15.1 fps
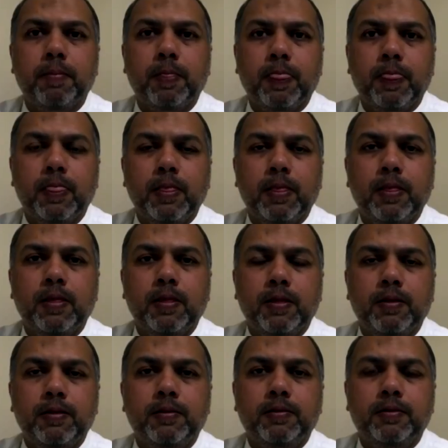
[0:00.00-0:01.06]
it there. Thank you
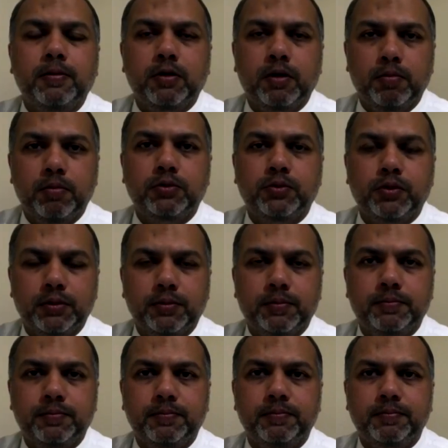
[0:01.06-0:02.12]
so much, though, for joining
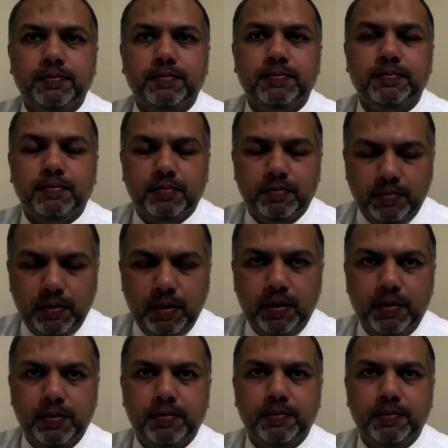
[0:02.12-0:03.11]
us yeah. from London. We appreciate it.